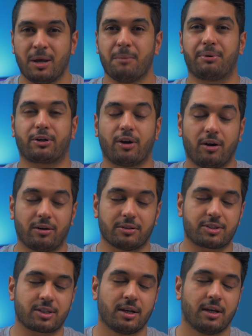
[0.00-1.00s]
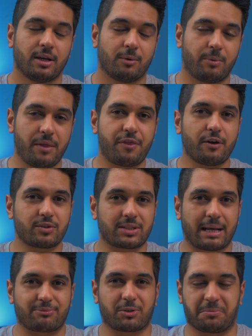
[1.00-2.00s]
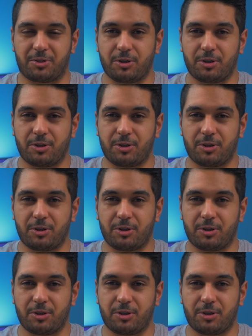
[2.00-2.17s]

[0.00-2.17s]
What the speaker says: because with those laptops,